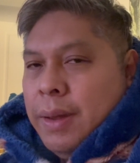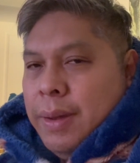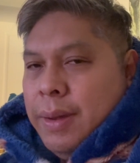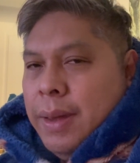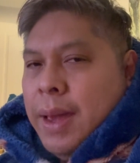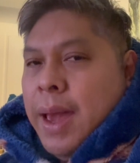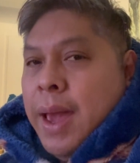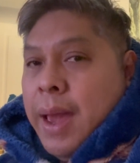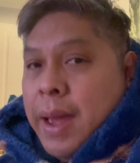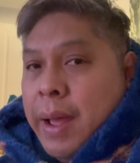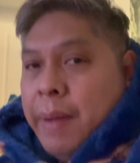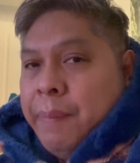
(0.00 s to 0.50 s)

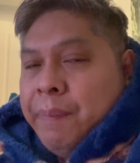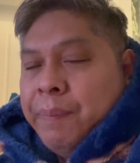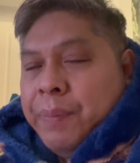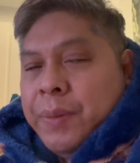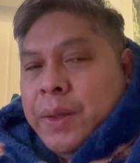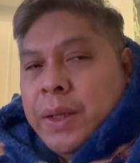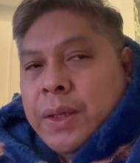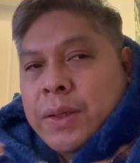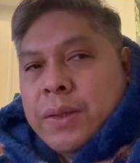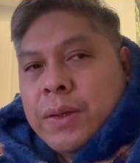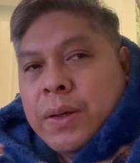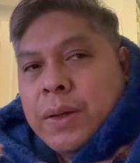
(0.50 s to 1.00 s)
yeah,
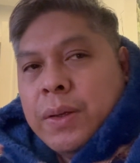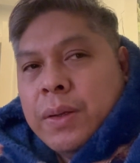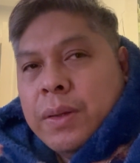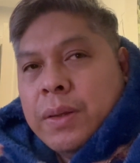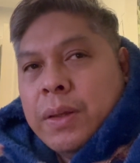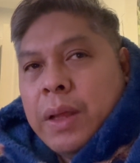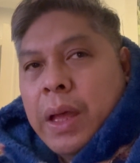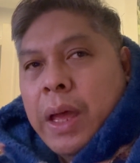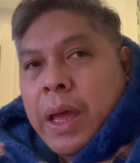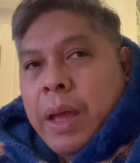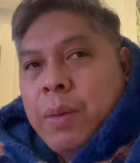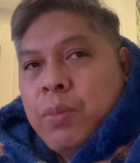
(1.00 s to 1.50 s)
so
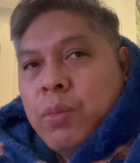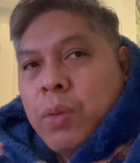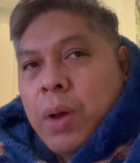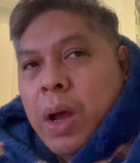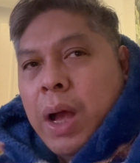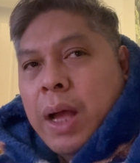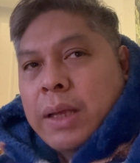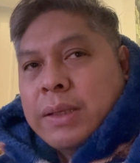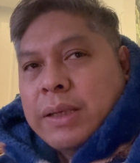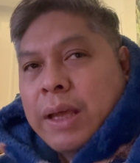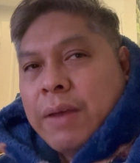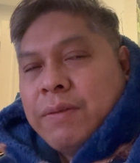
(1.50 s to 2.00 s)

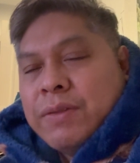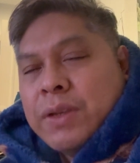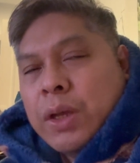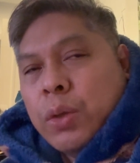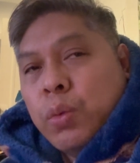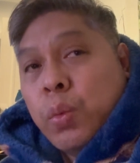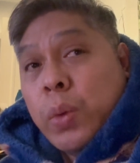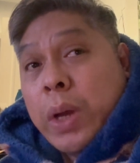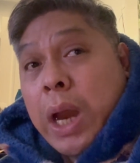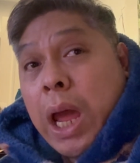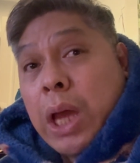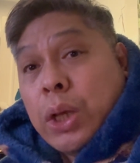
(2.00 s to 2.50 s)
as I've
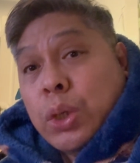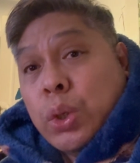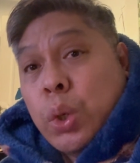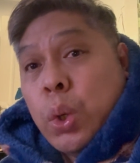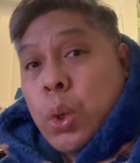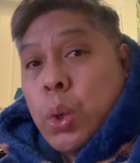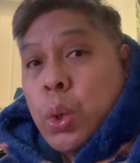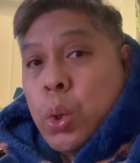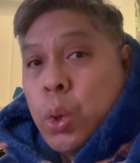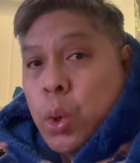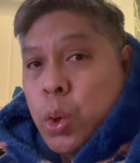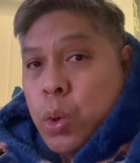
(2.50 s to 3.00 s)
said, when I
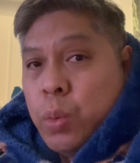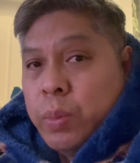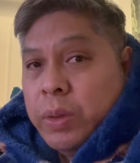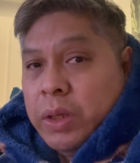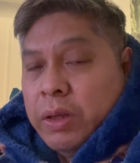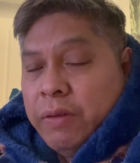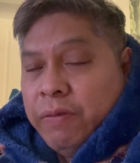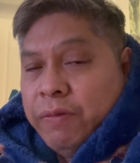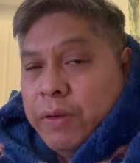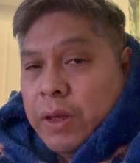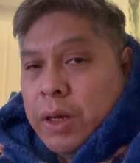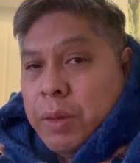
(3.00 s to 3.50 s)
go home in
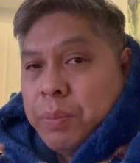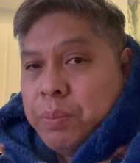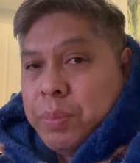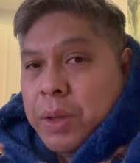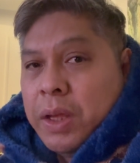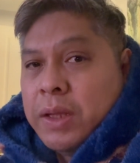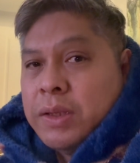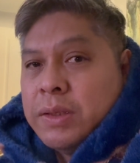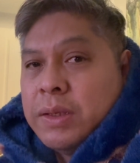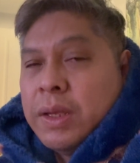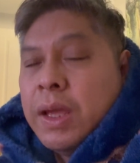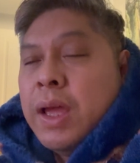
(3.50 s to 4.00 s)
the
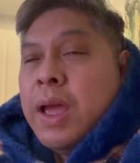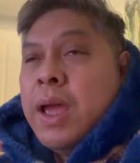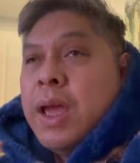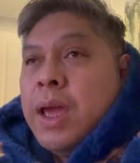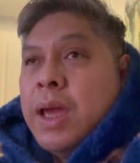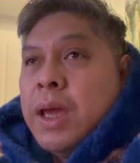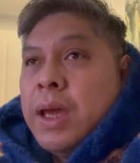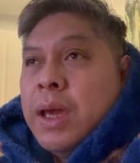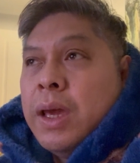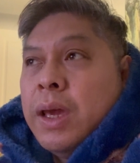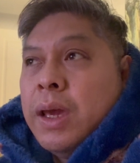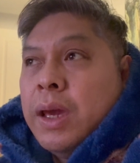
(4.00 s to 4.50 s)
Philippines,
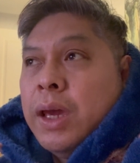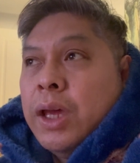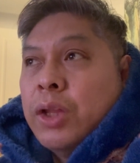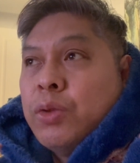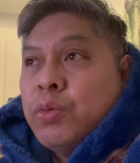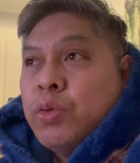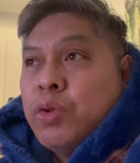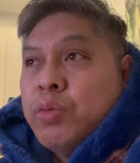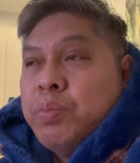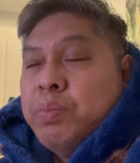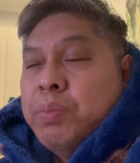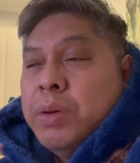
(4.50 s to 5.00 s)

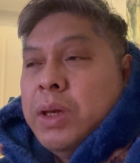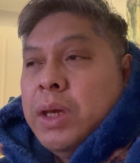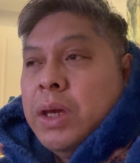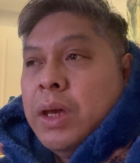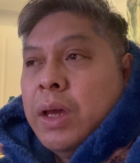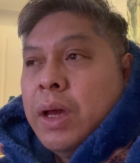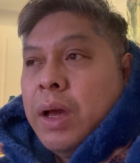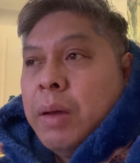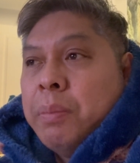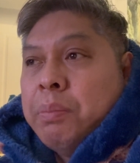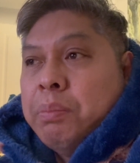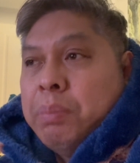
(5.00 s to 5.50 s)
it would
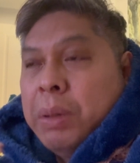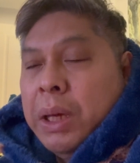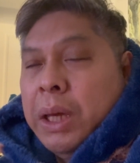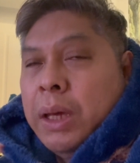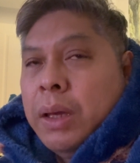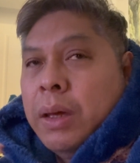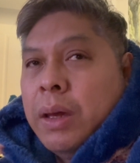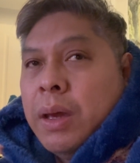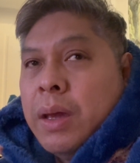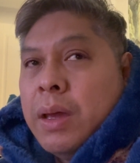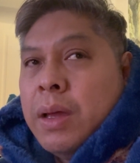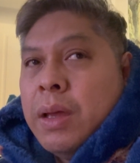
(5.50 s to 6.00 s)
be a
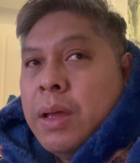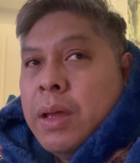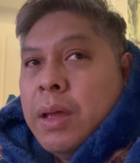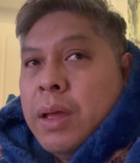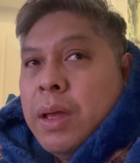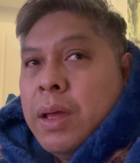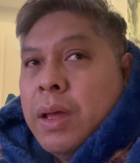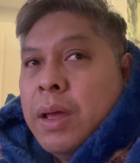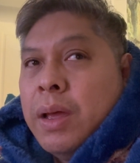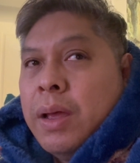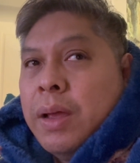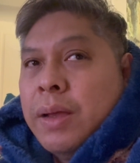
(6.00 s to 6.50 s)
big
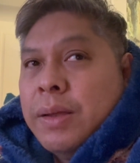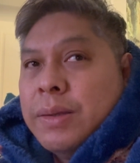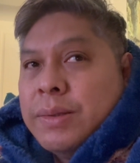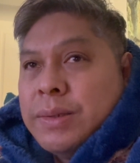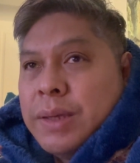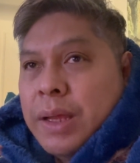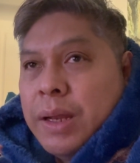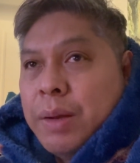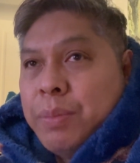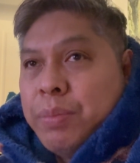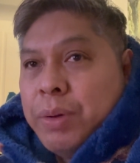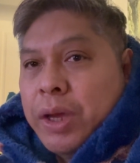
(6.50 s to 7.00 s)

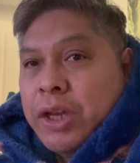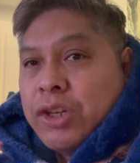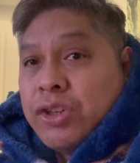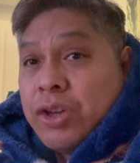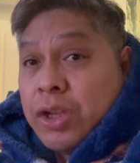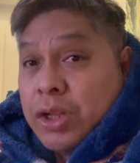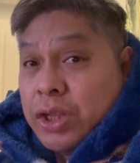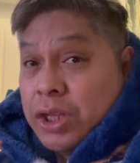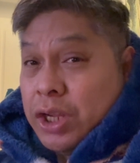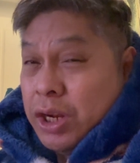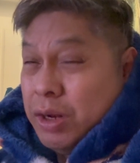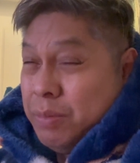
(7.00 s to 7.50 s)

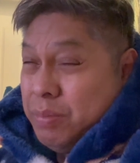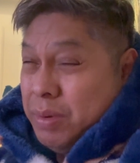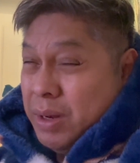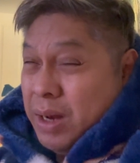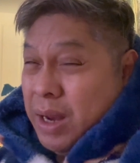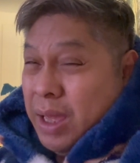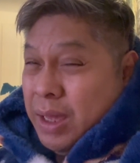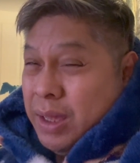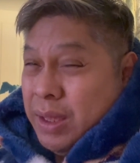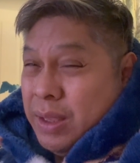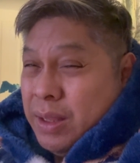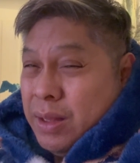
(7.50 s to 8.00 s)
celebration. There'll be
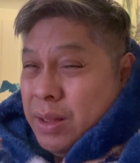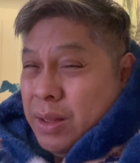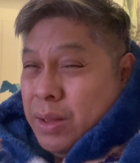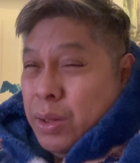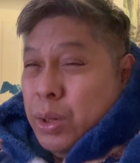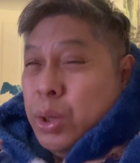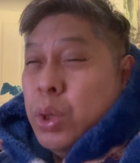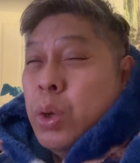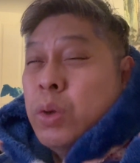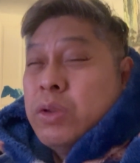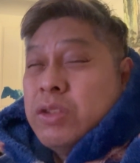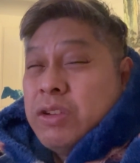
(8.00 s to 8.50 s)
like
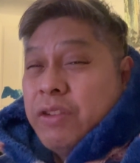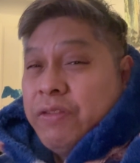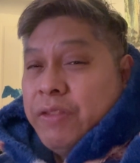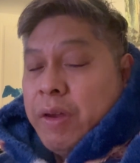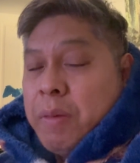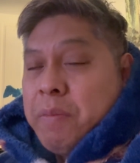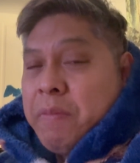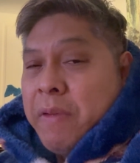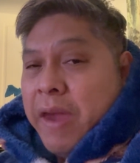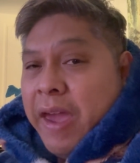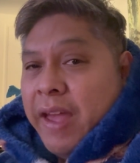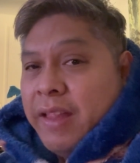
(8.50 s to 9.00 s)
loads of
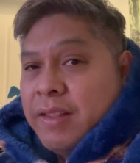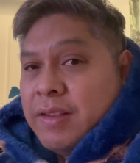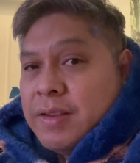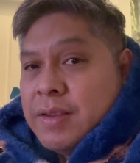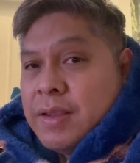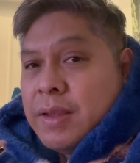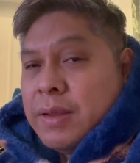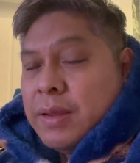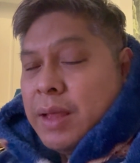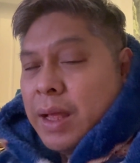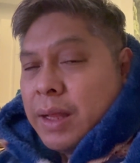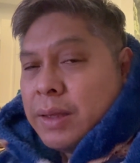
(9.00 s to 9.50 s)

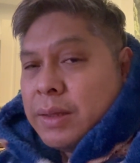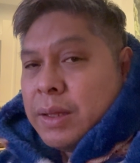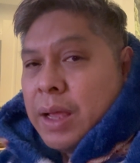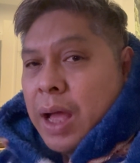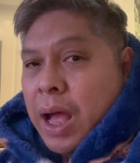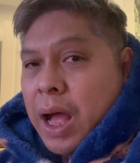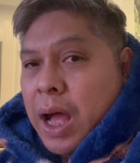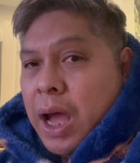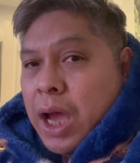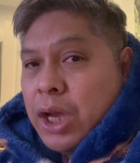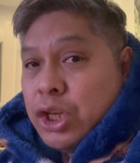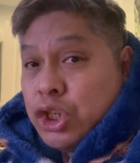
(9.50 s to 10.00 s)
events that
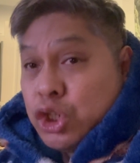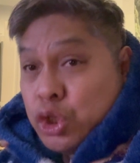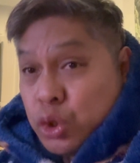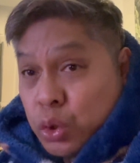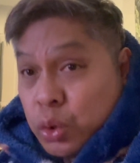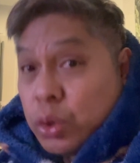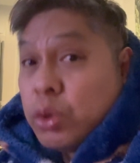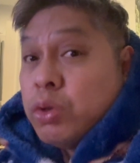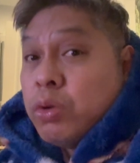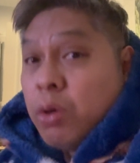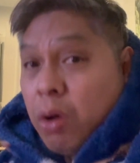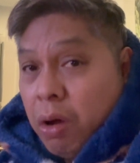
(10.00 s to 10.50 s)
I
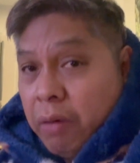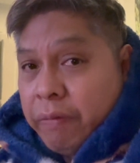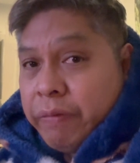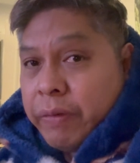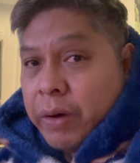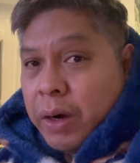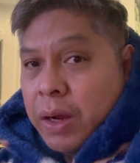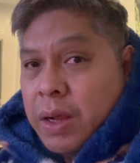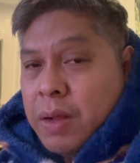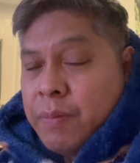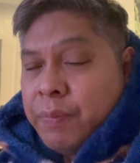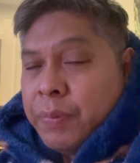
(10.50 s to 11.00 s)
should
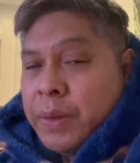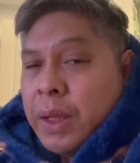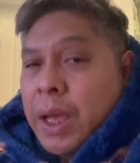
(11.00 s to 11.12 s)
cover.